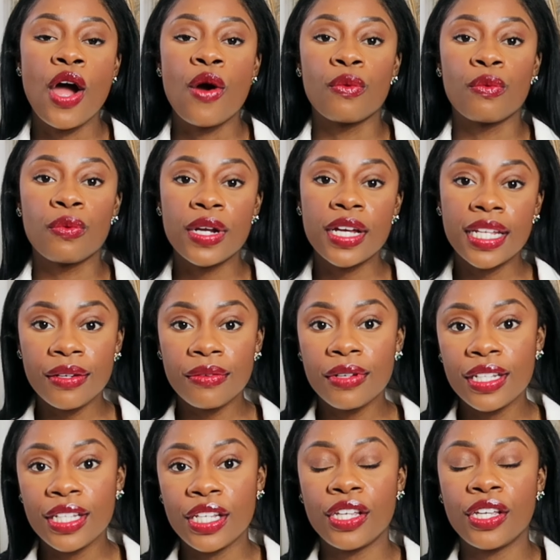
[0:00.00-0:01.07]

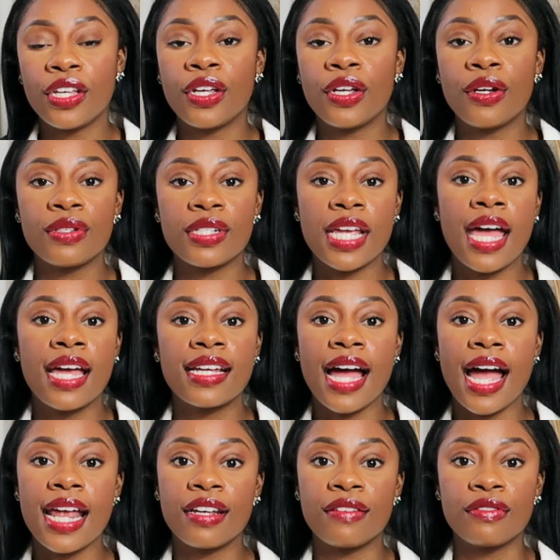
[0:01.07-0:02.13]
really cute
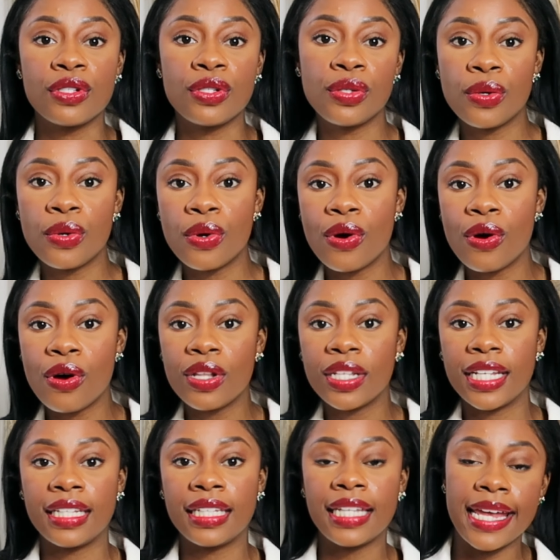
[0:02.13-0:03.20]
kind of tulle
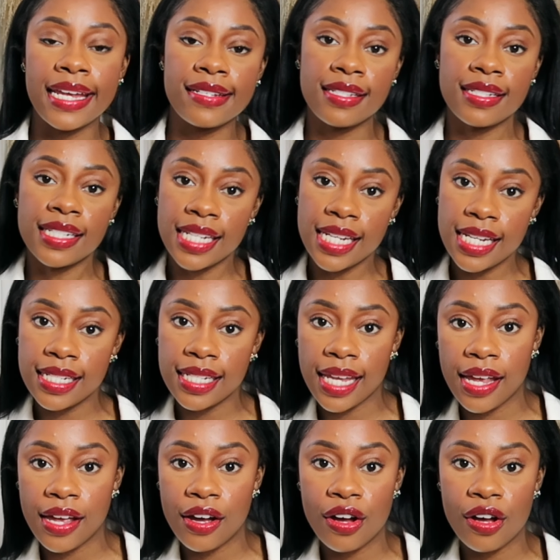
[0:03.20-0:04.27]
and lace
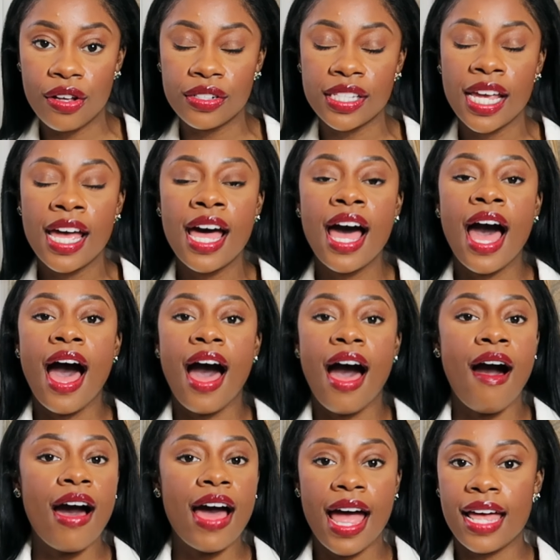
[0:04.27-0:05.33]
details.
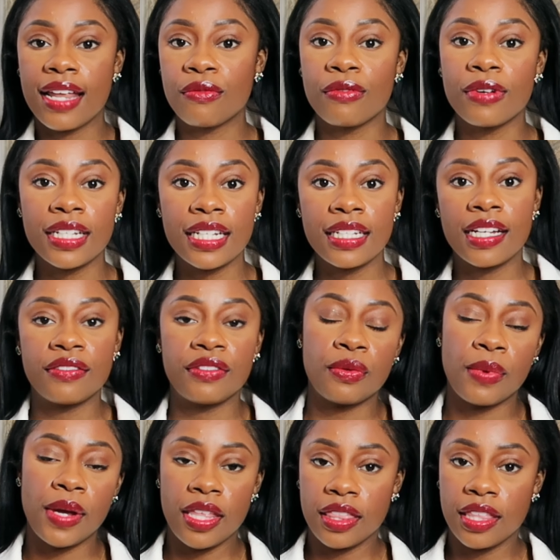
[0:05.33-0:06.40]
I really loved the
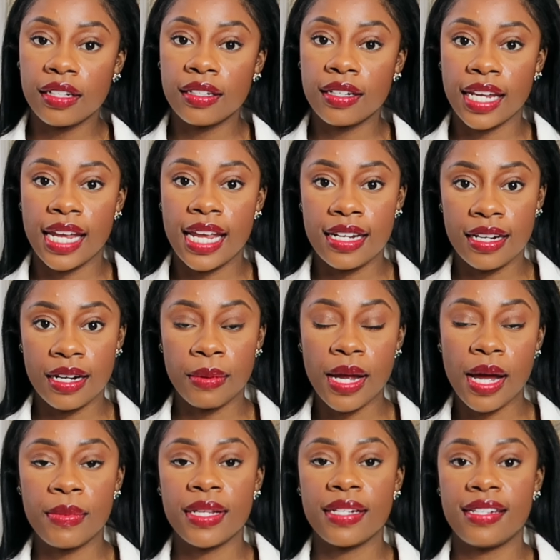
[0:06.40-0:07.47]
way that the look ended up
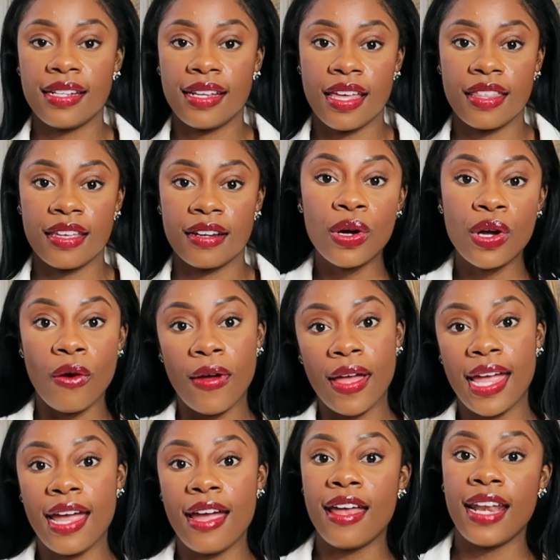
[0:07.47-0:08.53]
coming together. We'll go
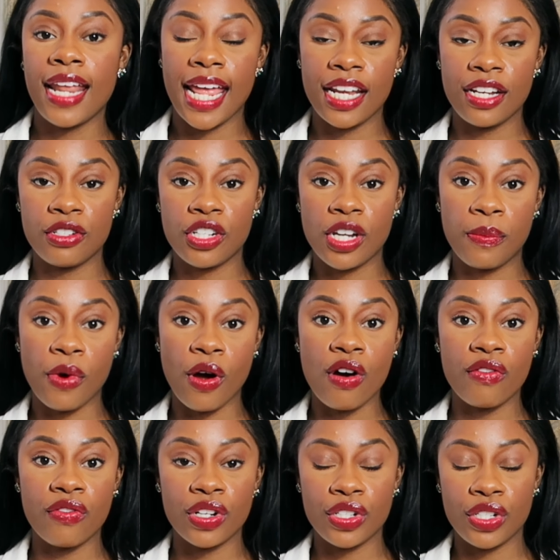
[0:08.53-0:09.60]
ahead and jump
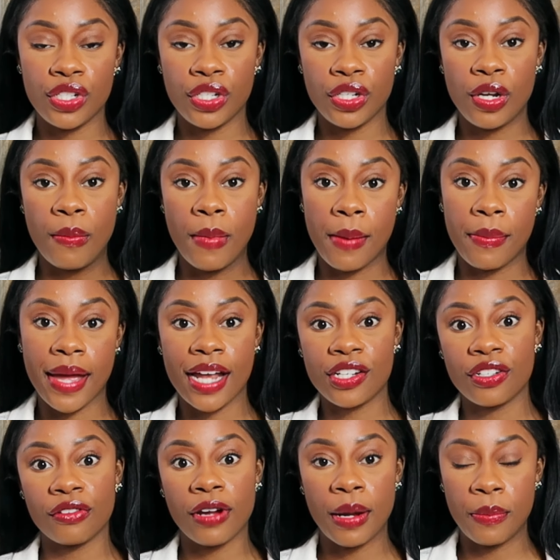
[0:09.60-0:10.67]
over to my
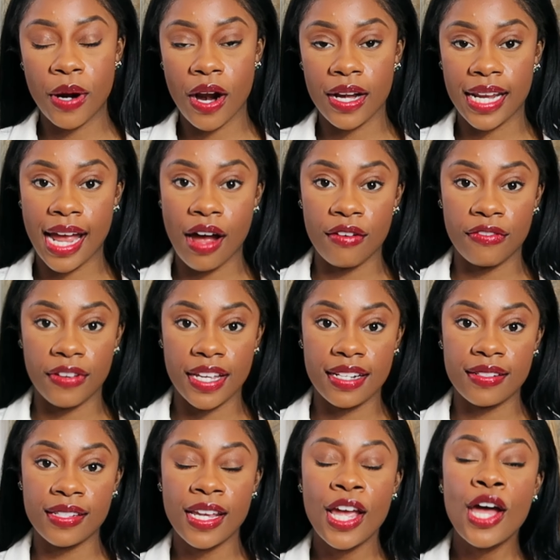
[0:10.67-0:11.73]
bachelorette party
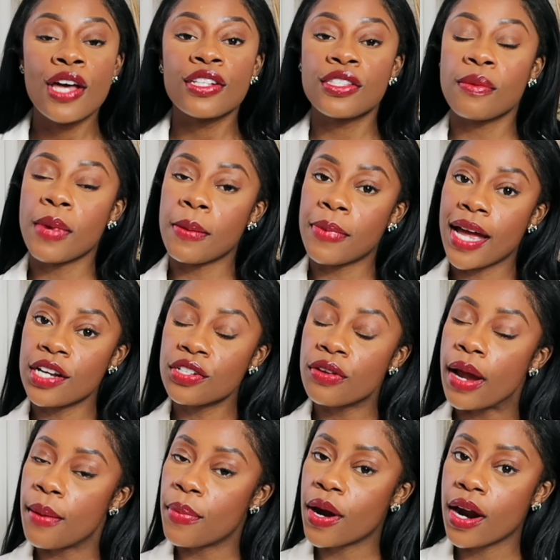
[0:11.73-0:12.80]
outfits. So my
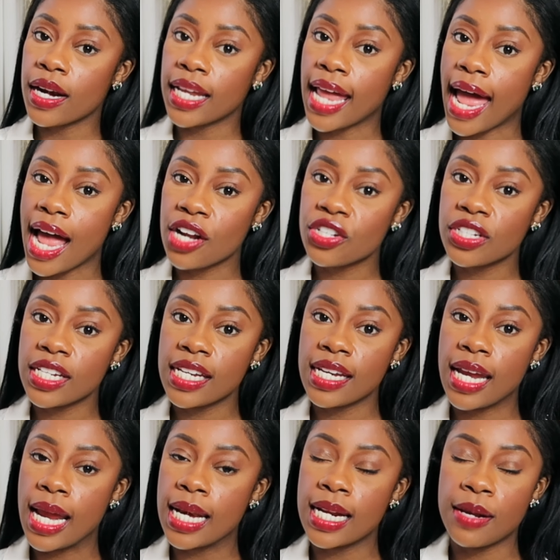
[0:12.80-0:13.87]
bachelorette party
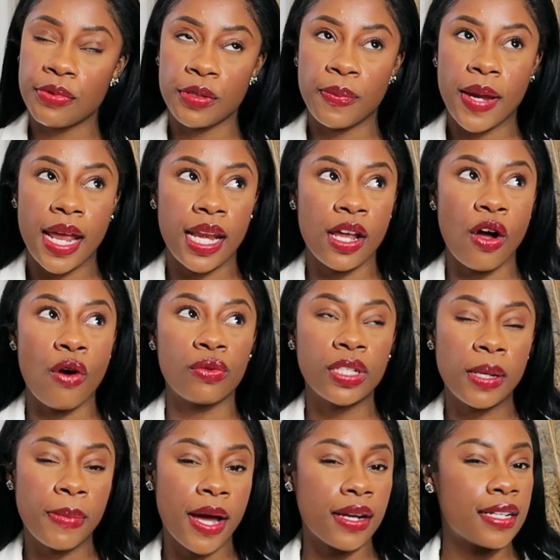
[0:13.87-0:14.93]
actually ended up spanning
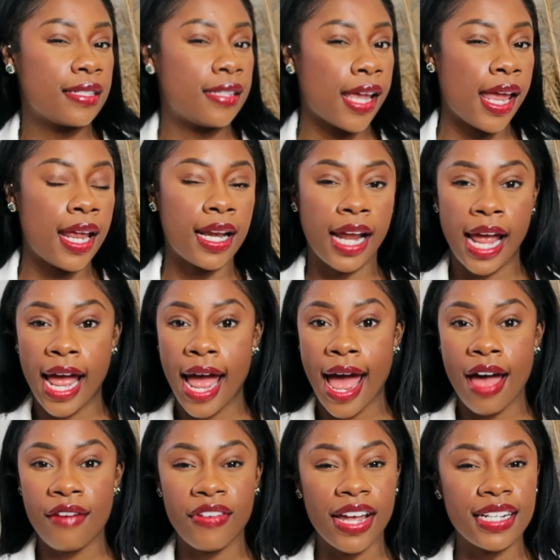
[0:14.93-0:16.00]
only about a day and a
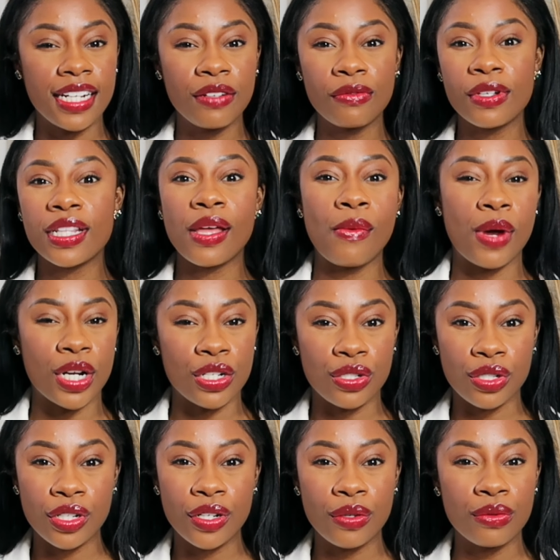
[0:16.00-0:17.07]
half. I didn't really want to
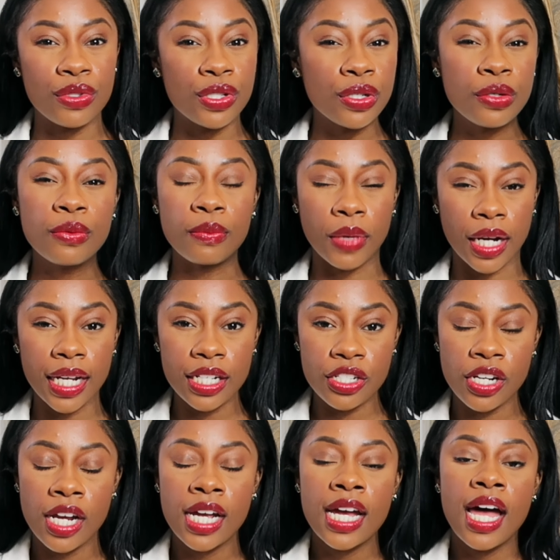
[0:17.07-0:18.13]
do too
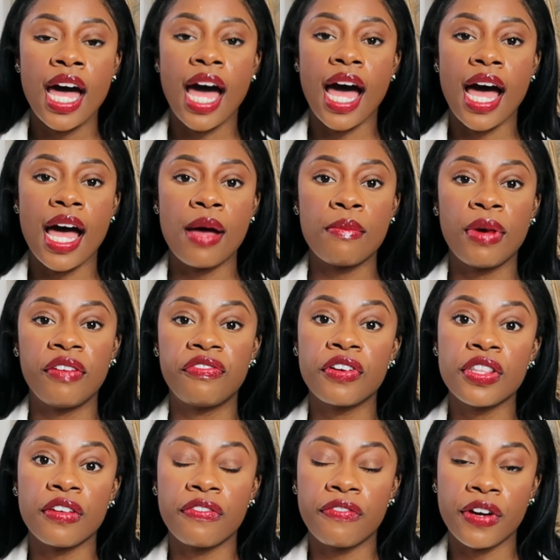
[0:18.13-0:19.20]
much, but for
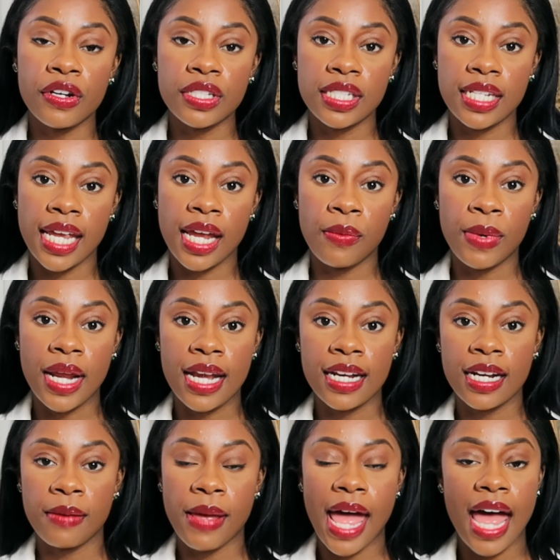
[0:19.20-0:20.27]
the first day we
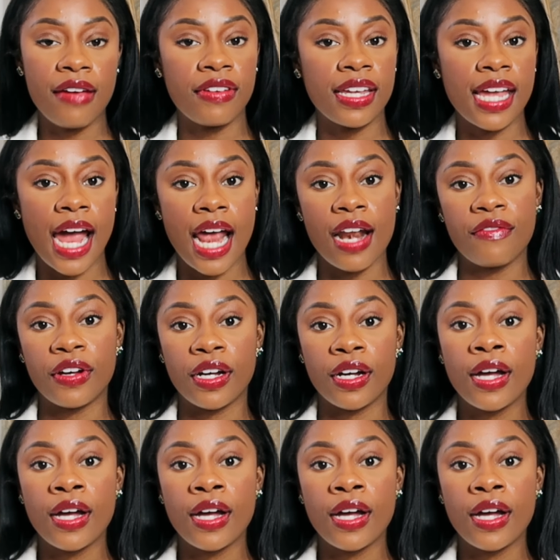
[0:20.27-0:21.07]
ended up having kind of